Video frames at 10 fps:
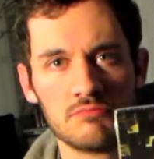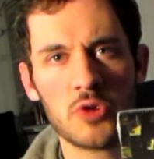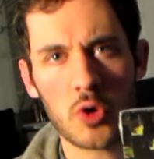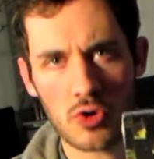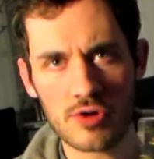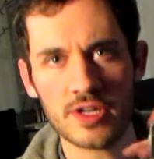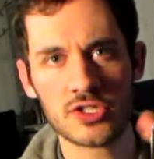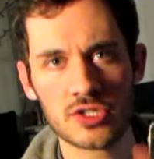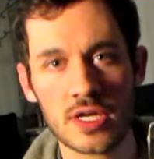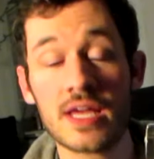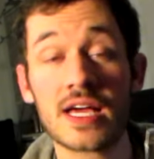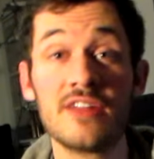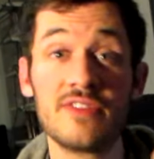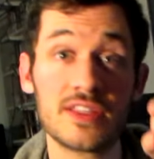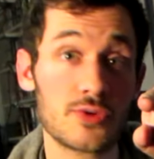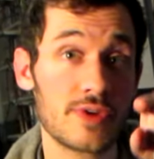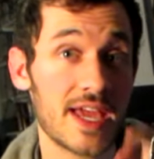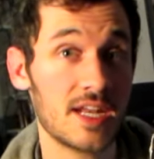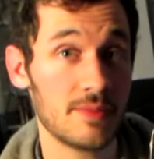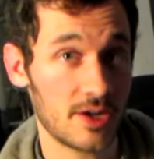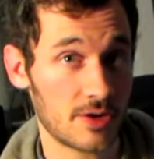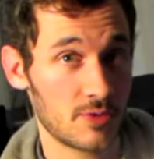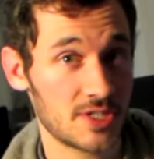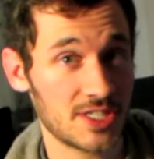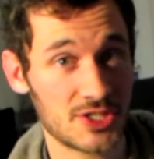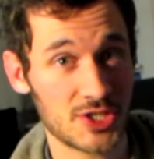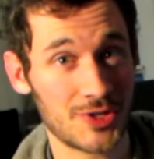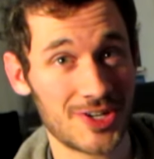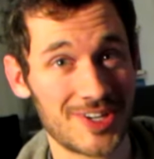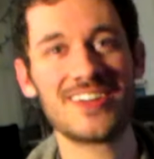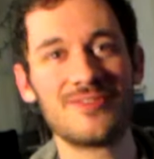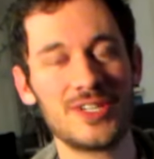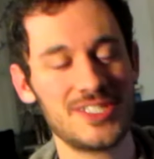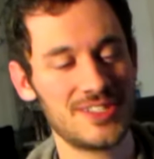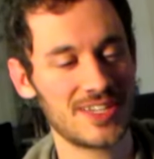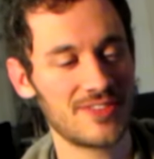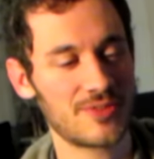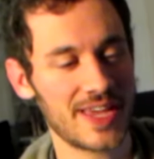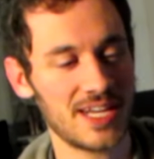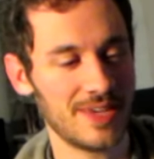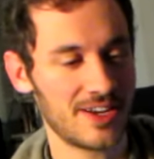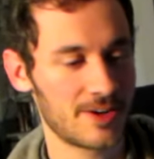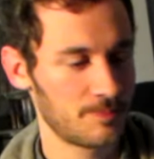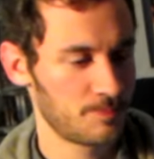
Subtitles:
Horror-ish. Kind of like The Reanimator, which I just showed her. What did you think of The Reanimator?